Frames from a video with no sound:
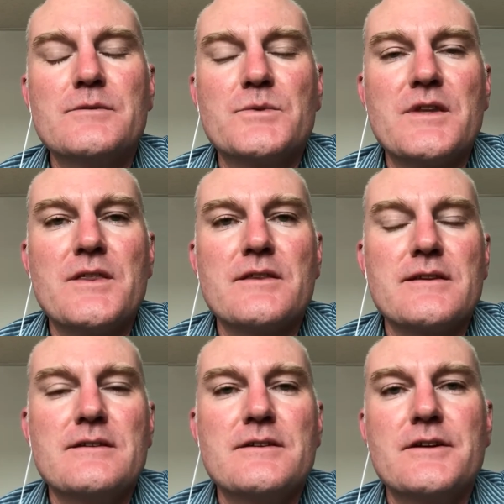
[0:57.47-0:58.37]
with
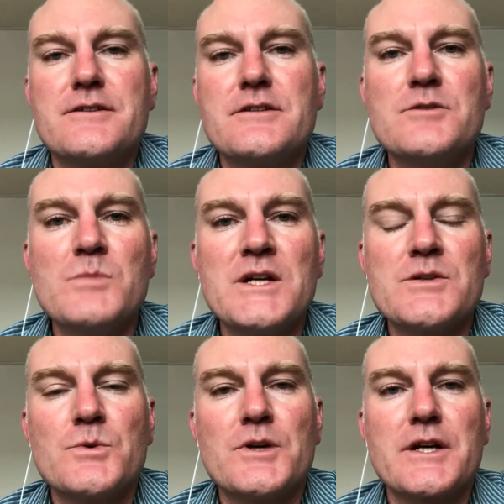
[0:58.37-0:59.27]
either too
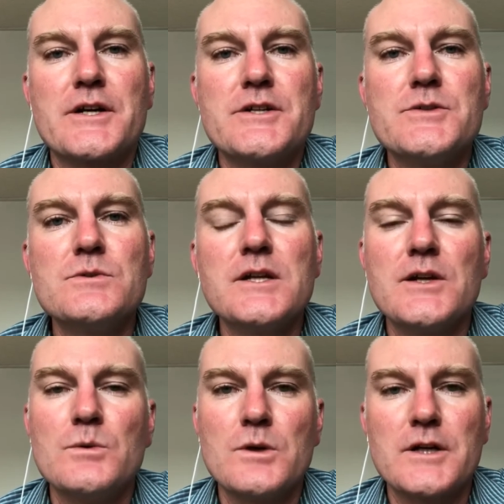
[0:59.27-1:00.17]
much work or too
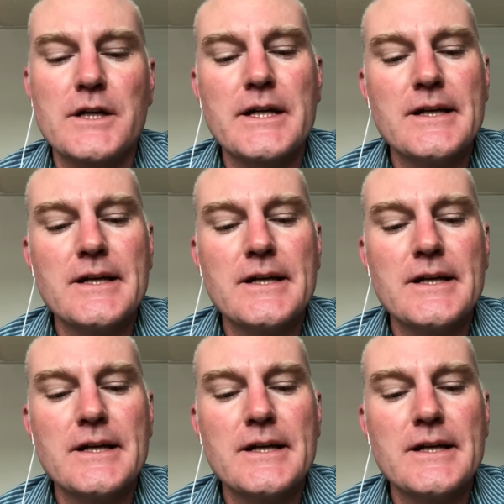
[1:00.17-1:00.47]
little work.